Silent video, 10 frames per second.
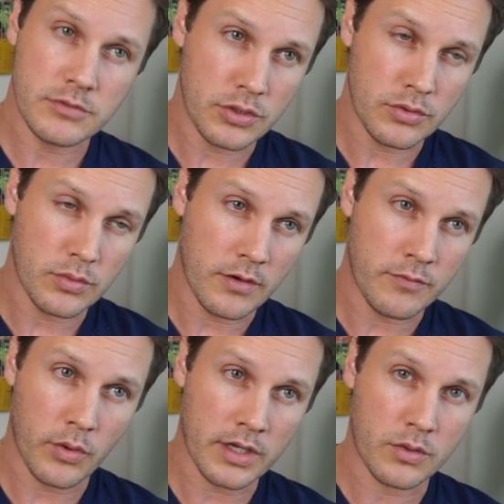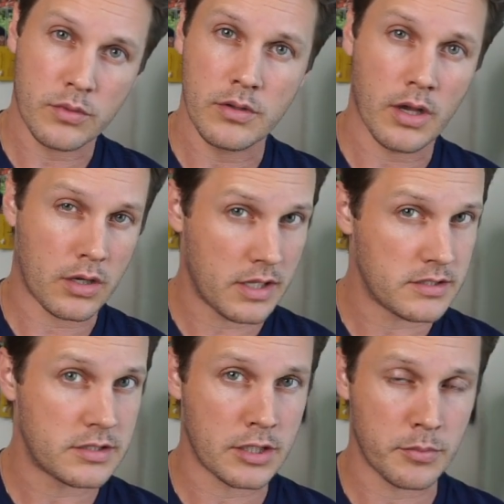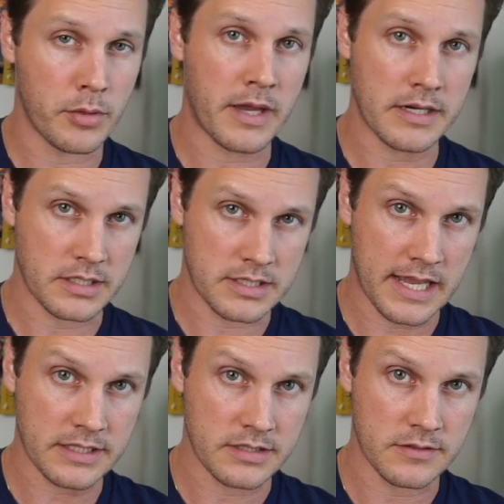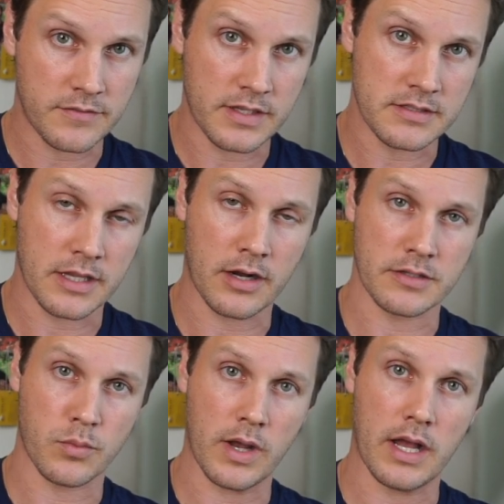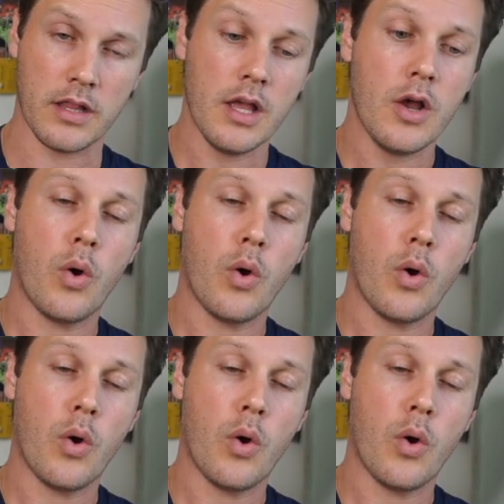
You avoid a considerable amount of the taxes and fees there as well.